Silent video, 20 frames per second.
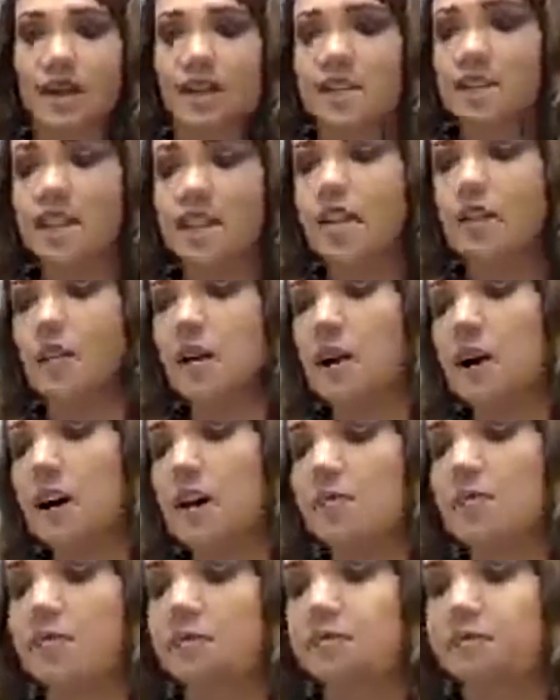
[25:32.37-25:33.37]
Yeah,
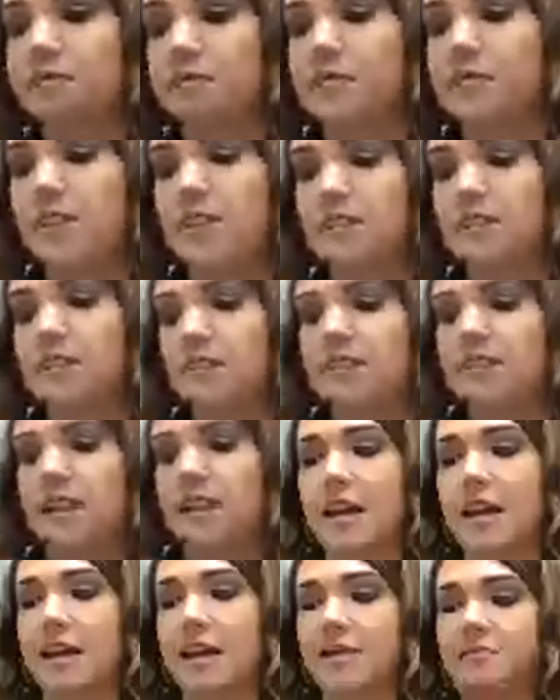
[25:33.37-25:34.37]
so
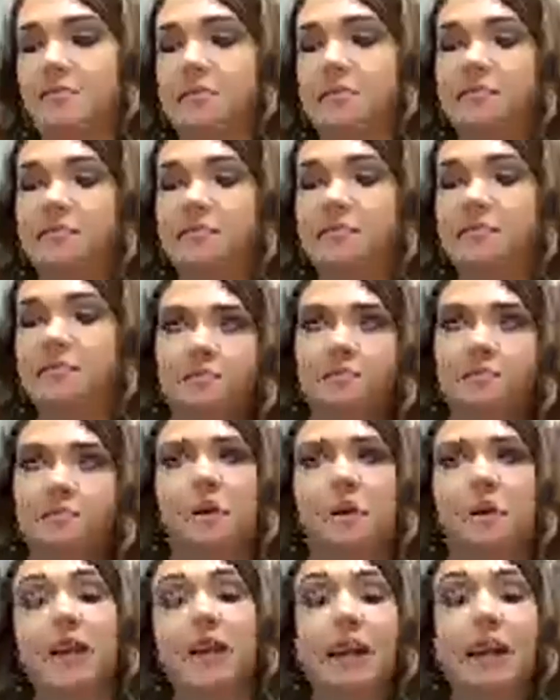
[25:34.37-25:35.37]
they
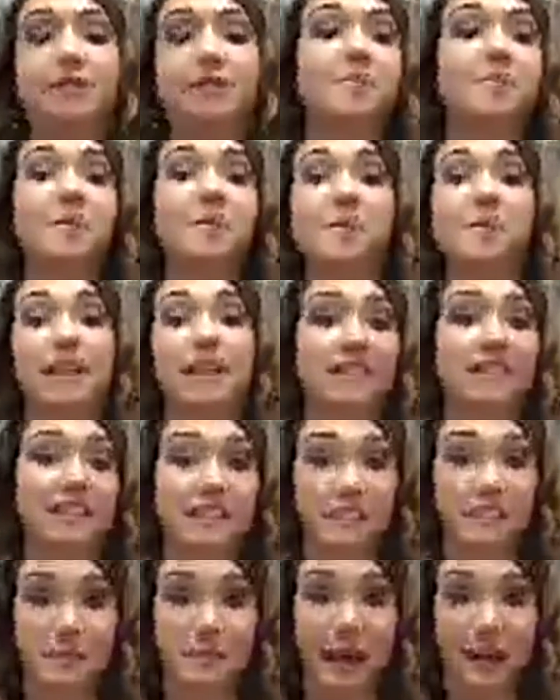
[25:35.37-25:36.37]
both came from completely
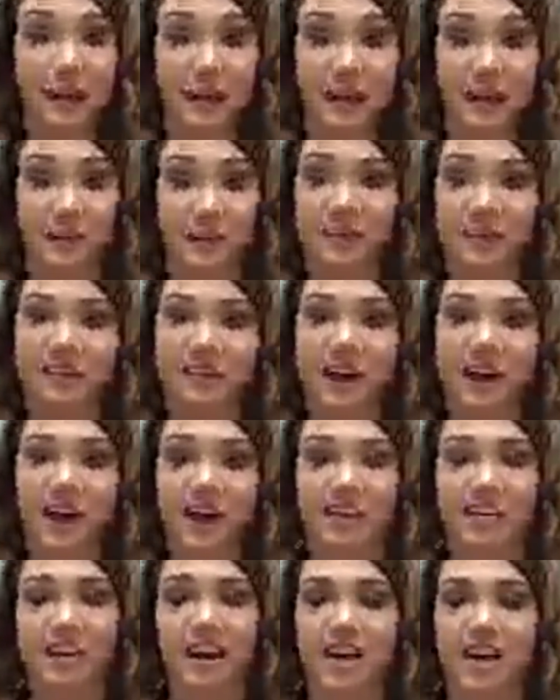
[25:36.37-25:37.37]
different backgrounds.
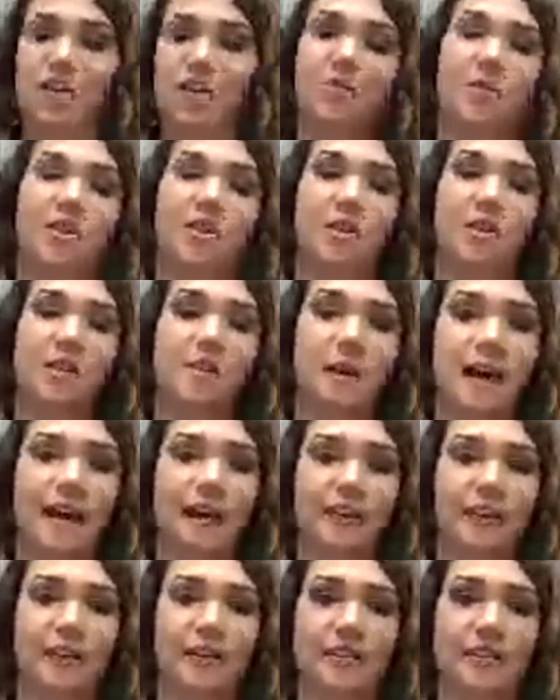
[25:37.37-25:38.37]
Neither one of those
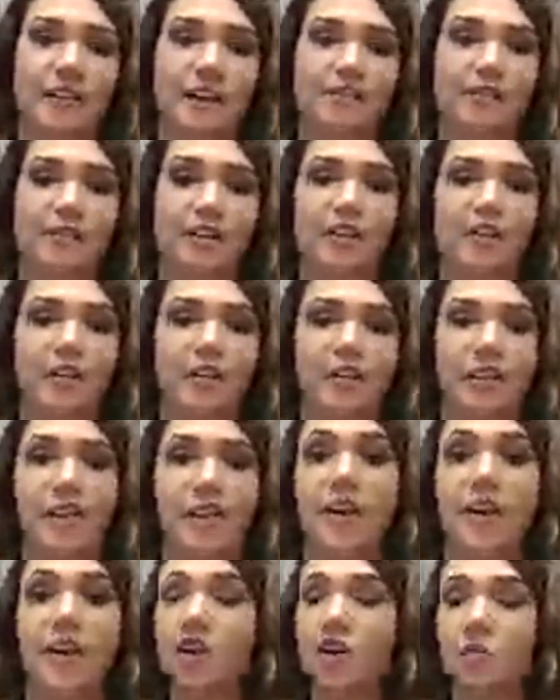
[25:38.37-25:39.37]
backgrounds ever
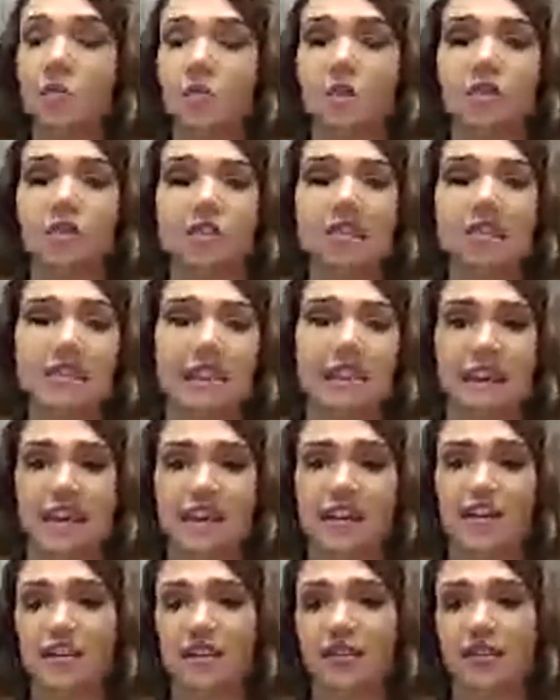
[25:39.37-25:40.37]
included real
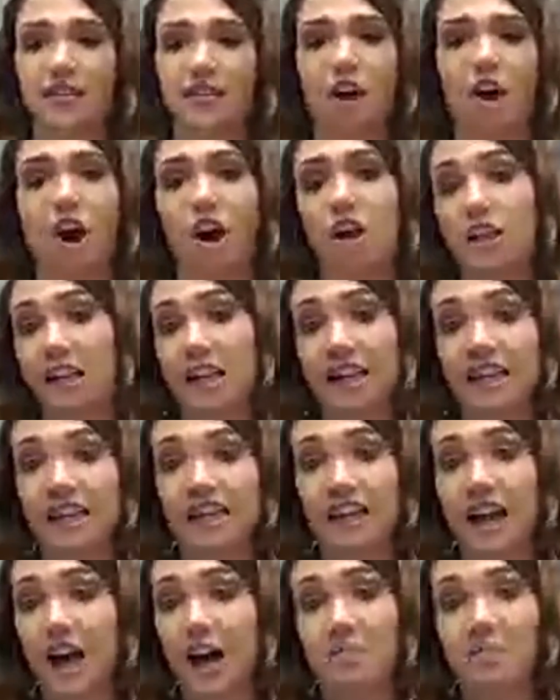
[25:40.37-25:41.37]
estate,
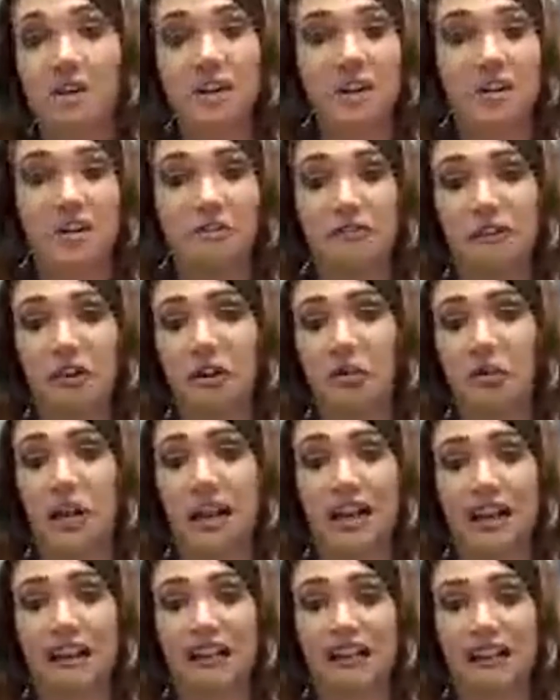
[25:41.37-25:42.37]
calling, being on the
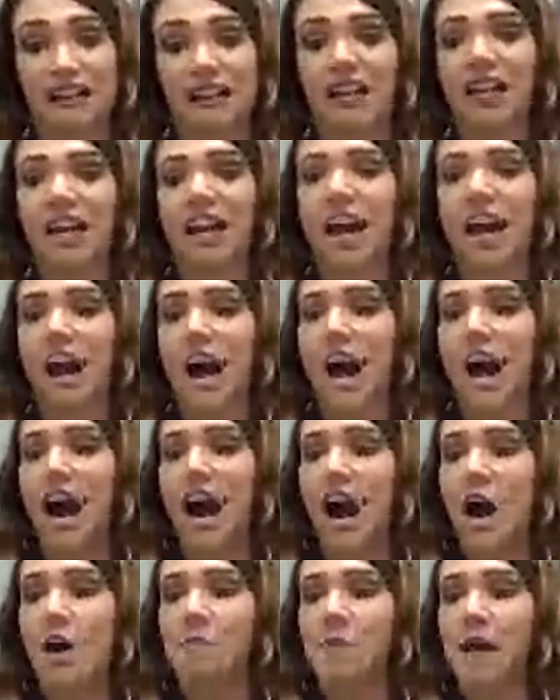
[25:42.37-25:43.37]
phone, anything.
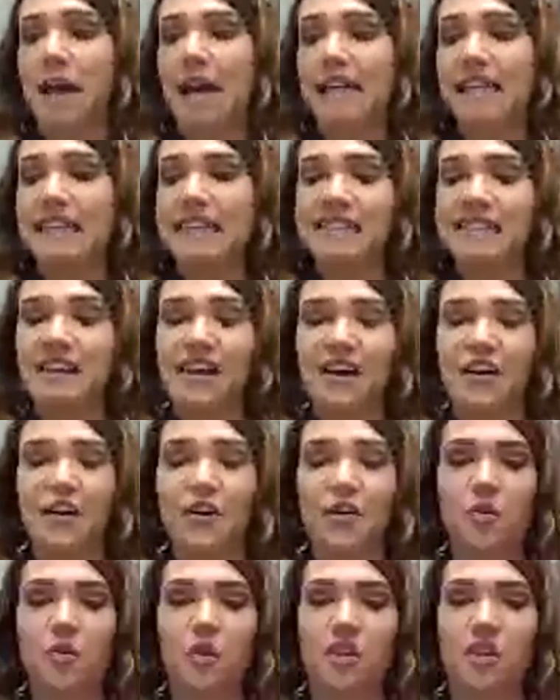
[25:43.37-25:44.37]
And
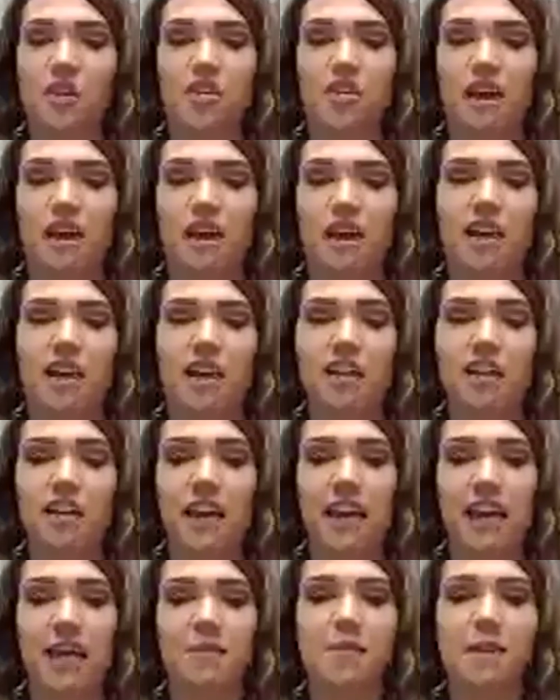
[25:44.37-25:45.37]
so
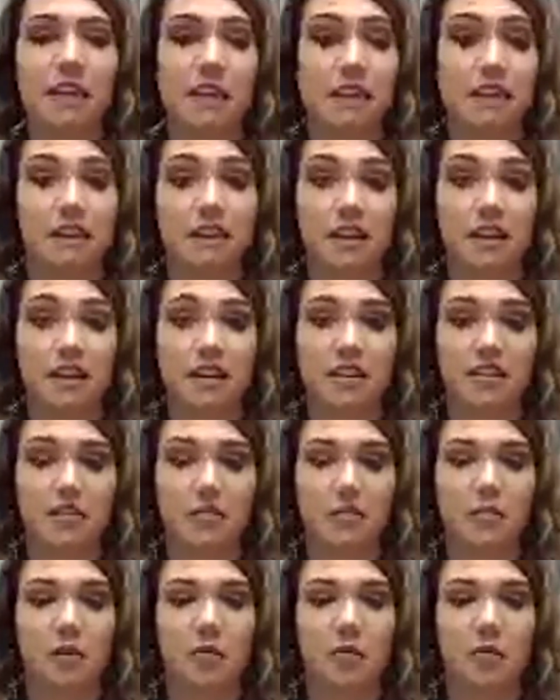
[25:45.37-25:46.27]
they came in.